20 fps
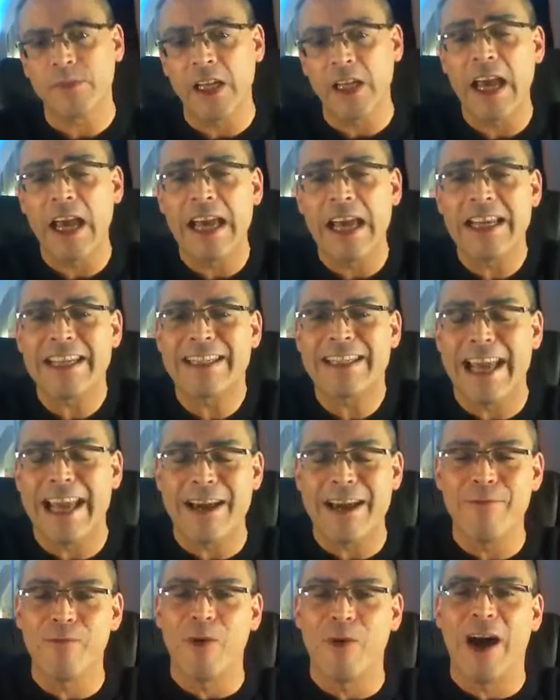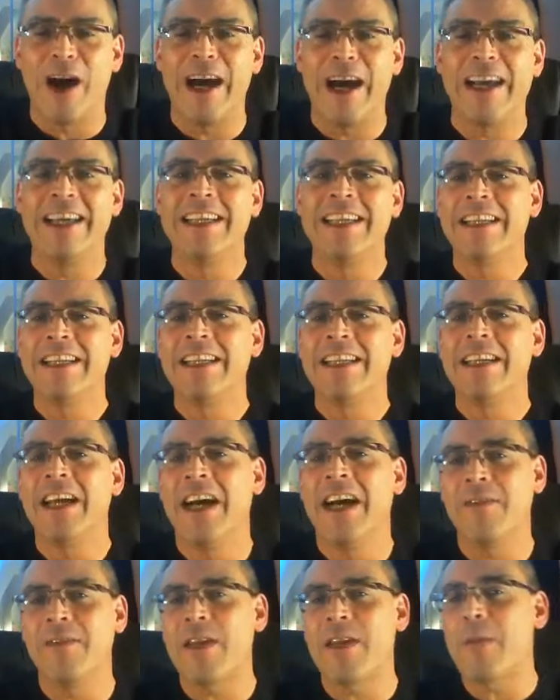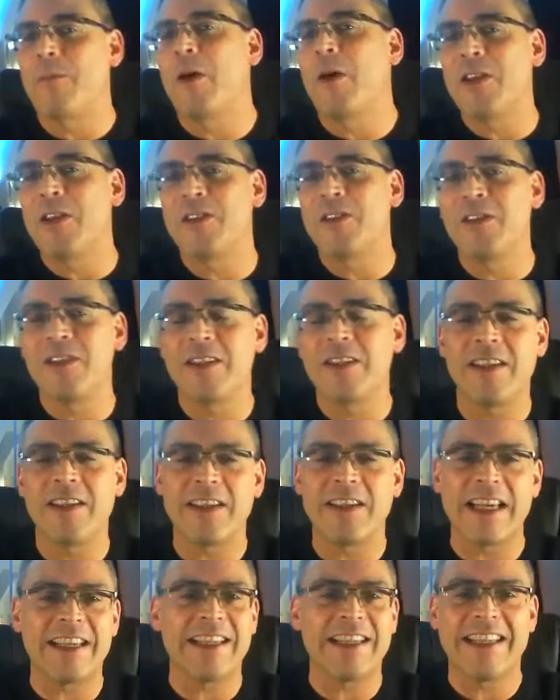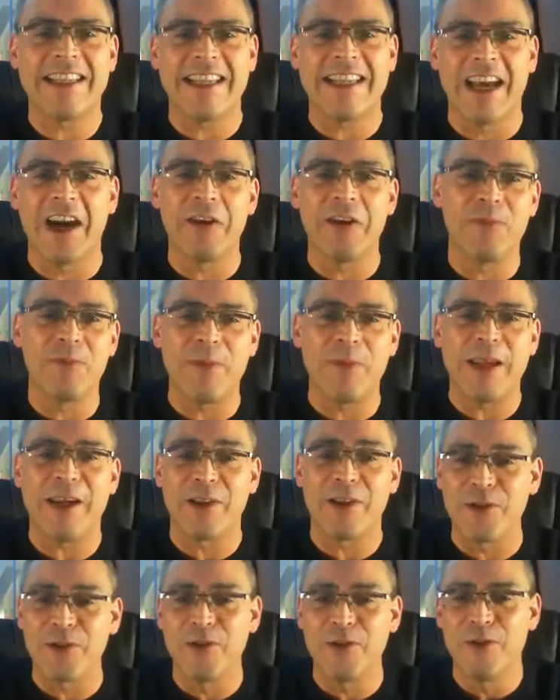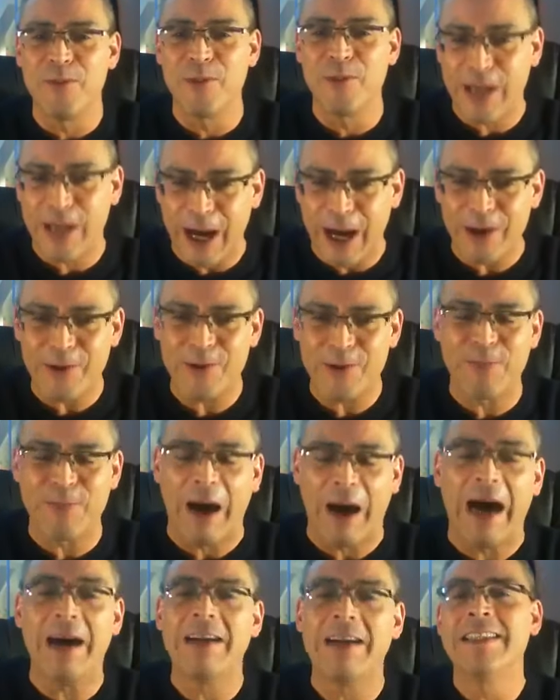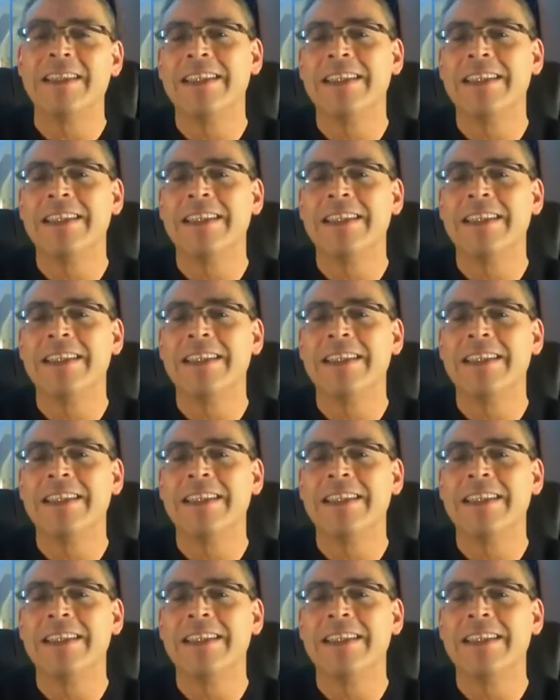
and I understand why that person suggested that I would be a good normal coach, but